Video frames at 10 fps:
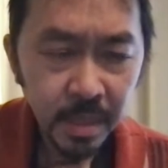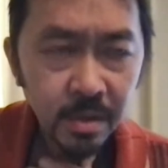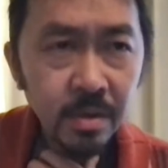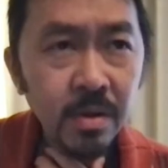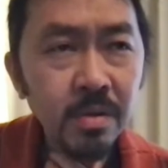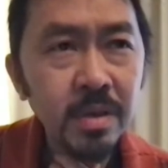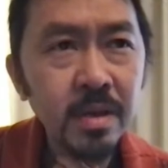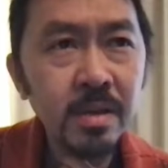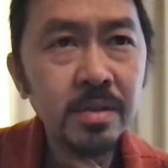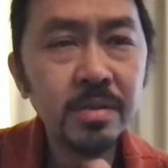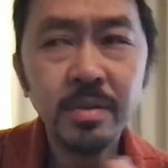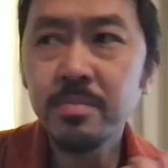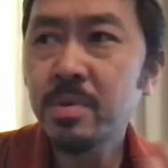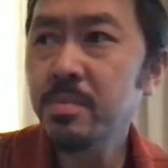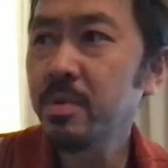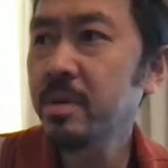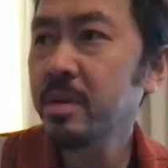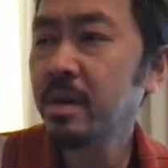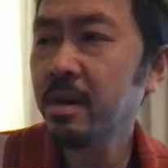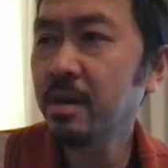You're holding on to the
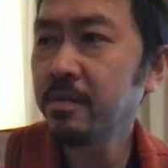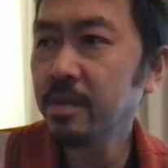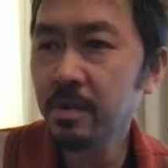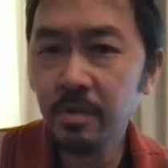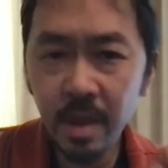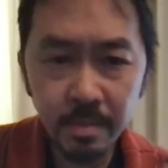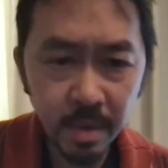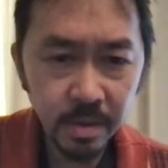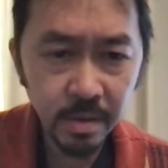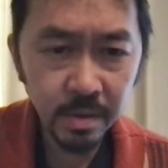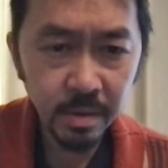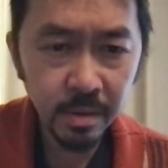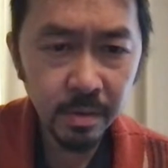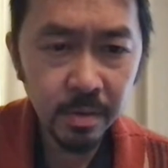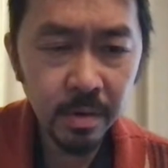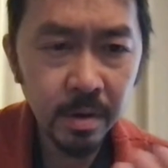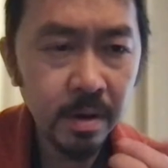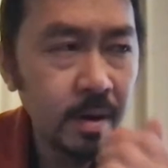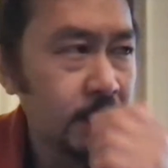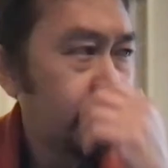memory of your grandmother
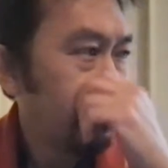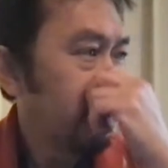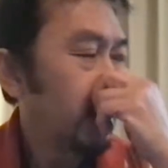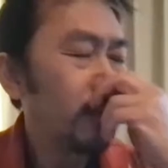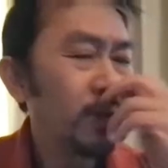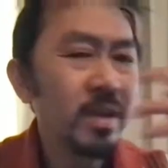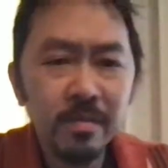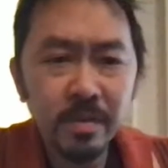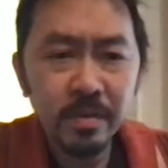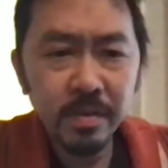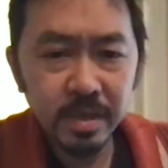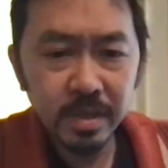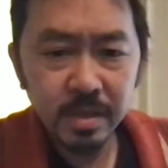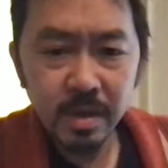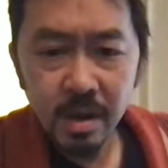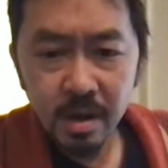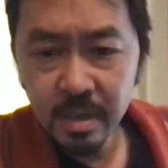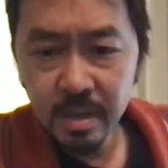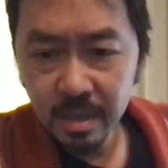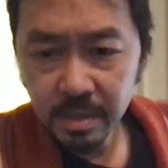or whatever the scar
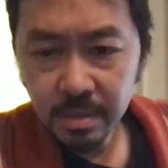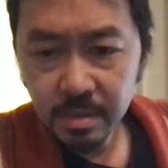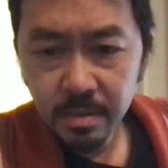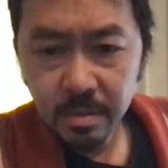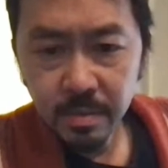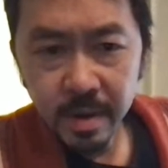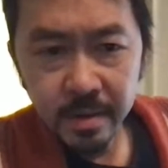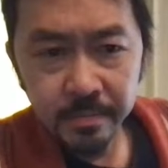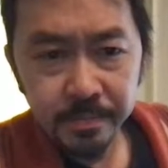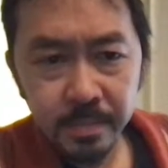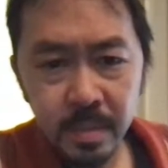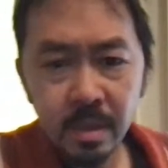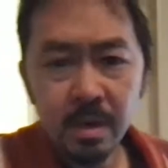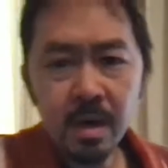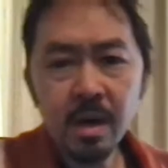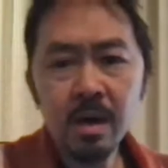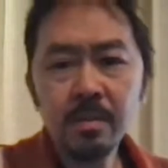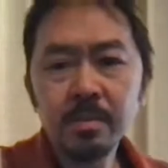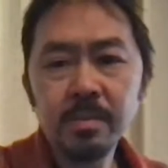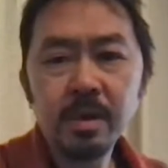is, right?
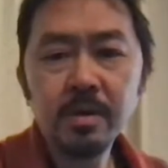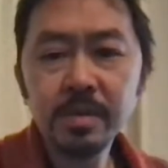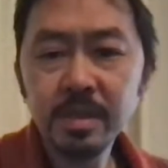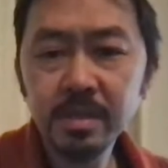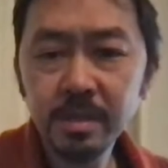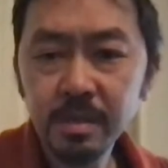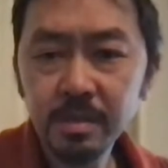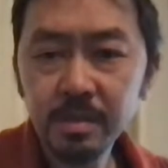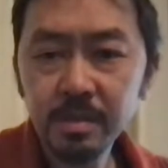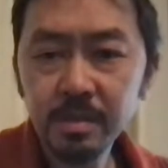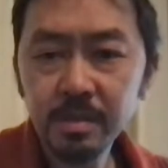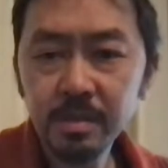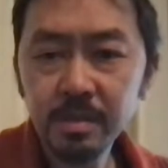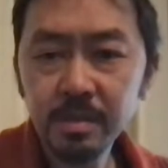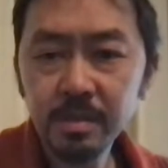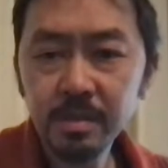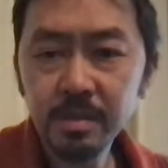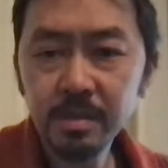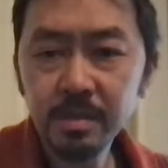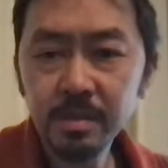Oh, this is a good one. Like children's
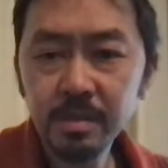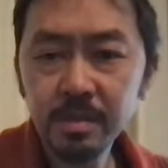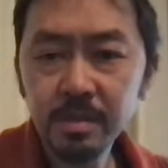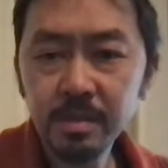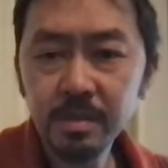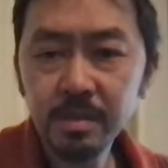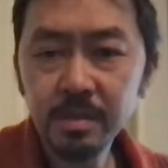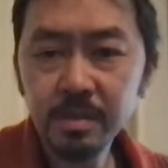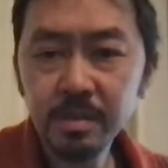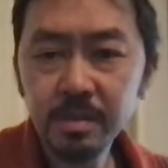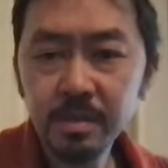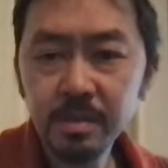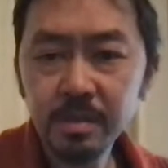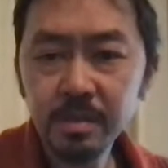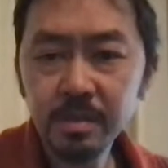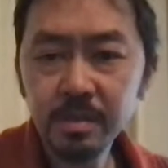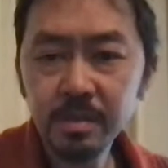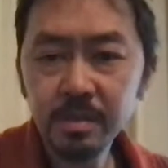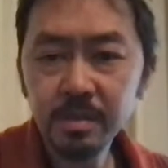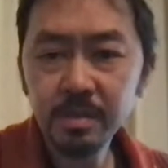clothes and stuff like that,
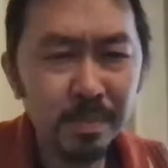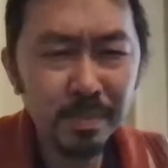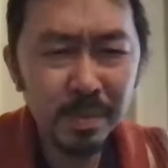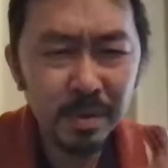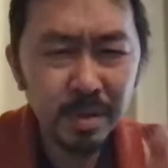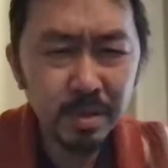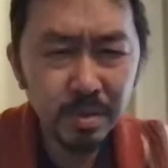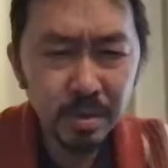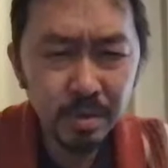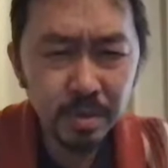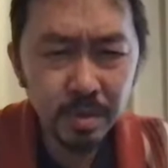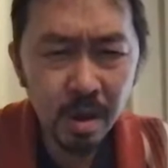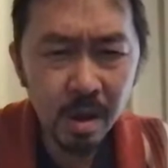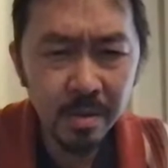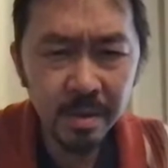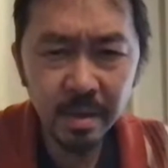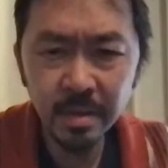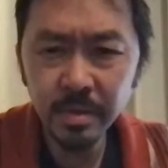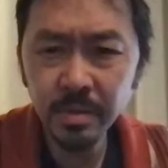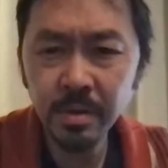or their
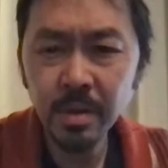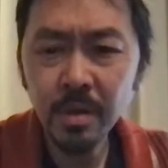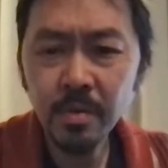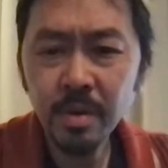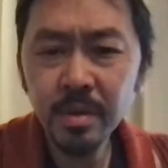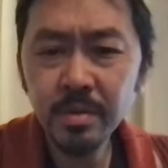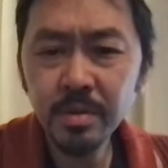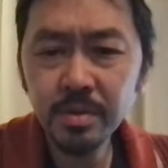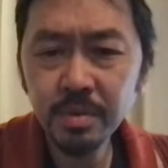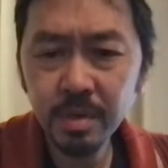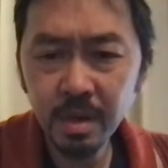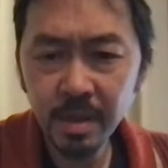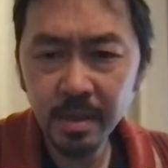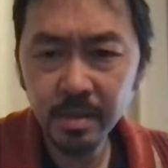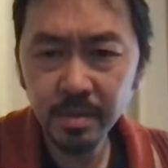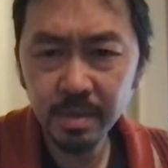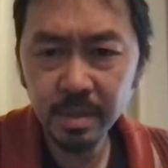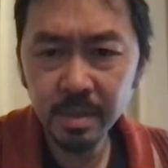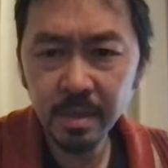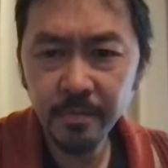drawings, or what do you do with all that sort of
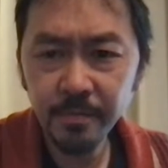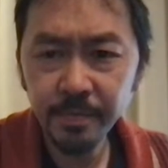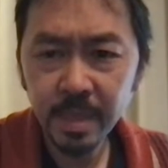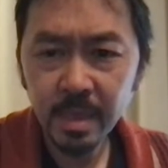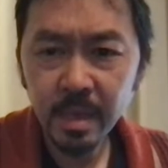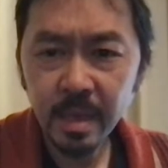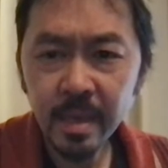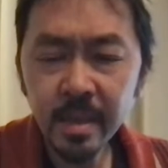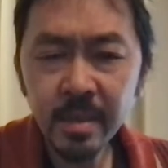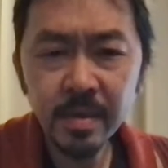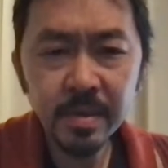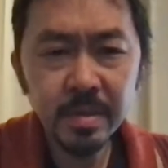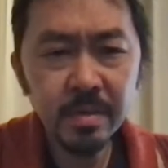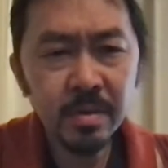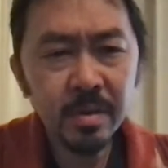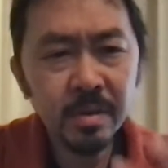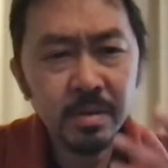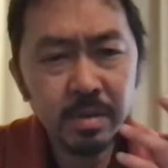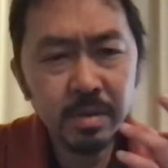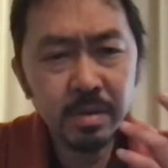stuff? It is your
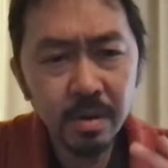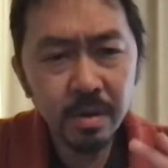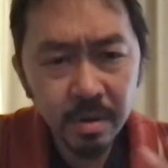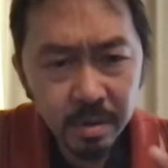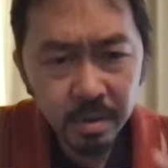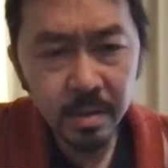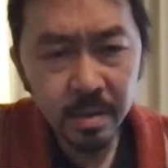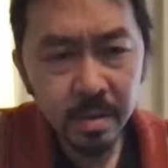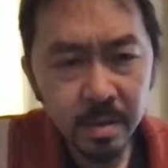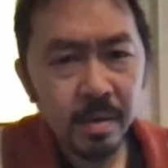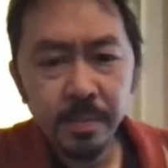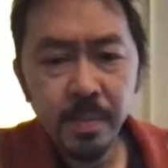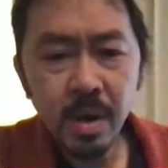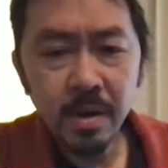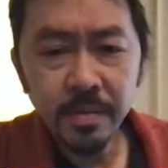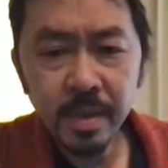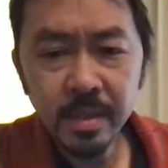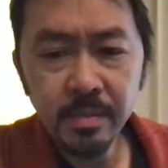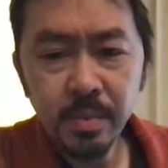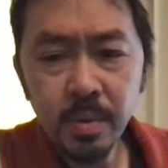internal part
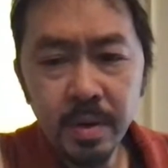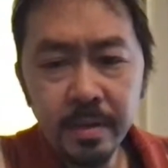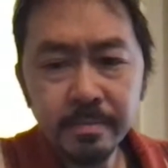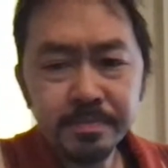that's important.